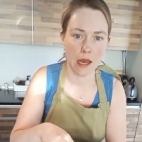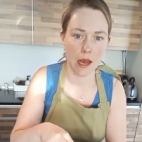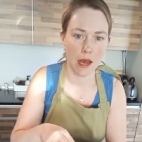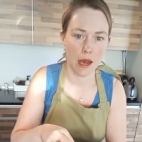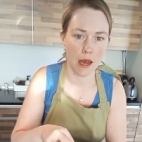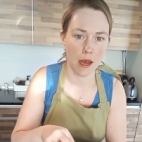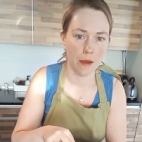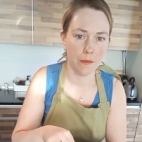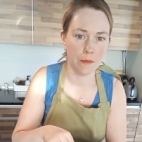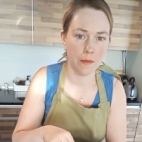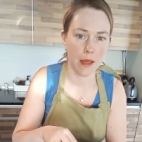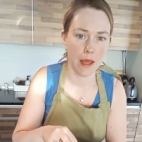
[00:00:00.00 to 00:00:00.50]

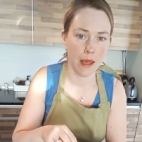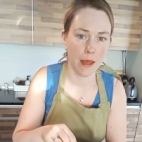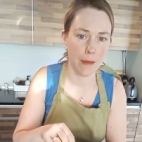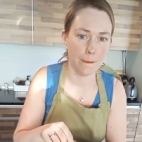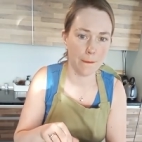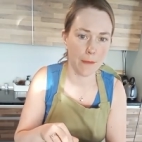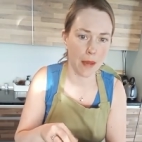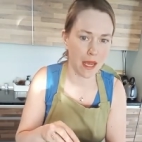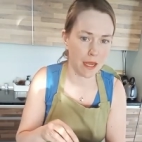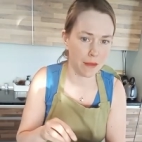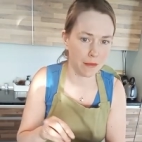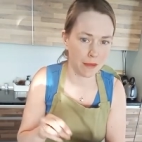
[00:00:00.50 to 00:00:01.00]
Um, it
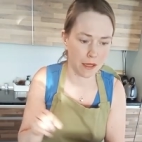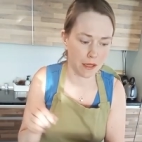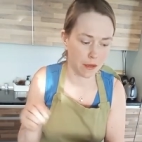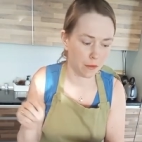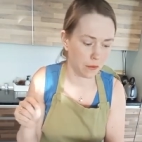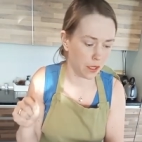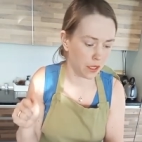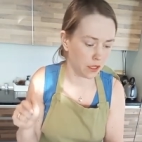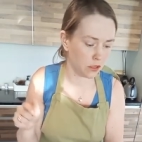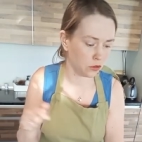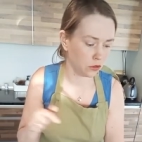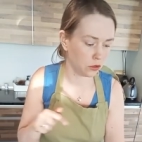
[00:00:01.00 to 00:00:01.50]
may be that
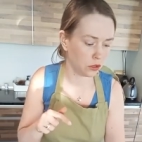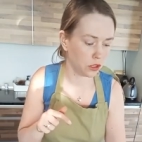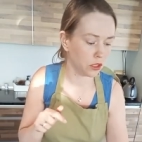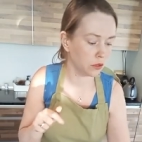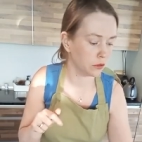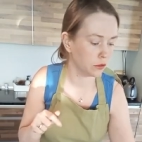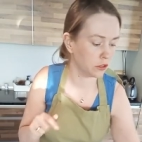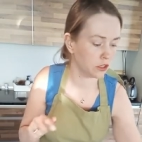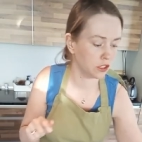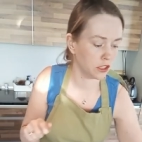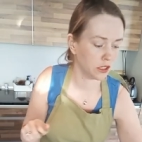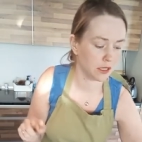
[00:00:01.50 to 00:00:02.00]
my daughter
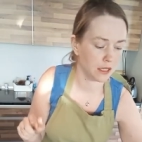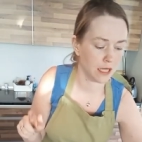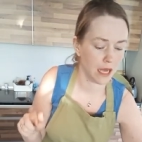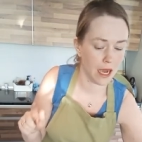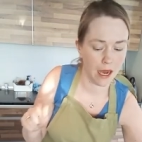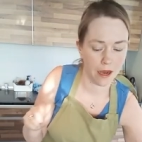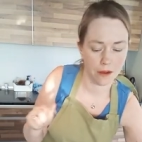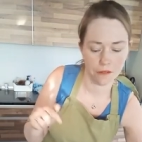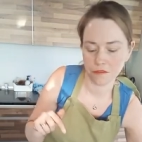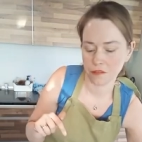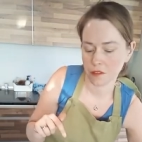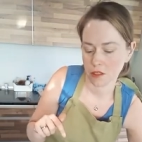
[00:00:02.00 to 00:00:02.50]
will just
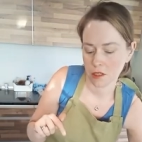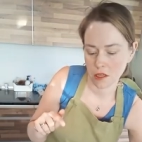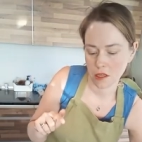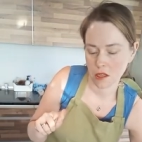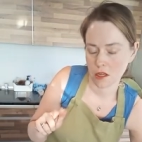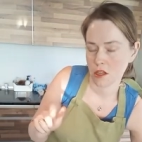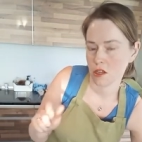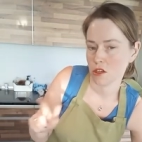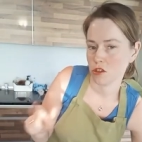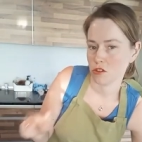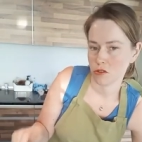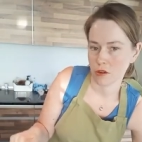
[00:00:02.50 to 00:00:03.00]
have
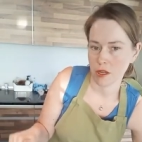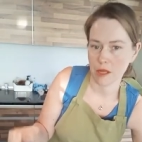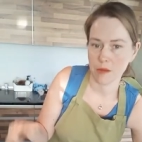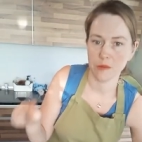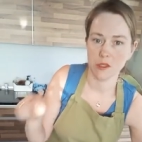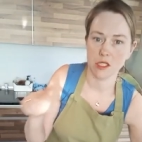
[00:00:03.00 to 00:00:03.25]
cream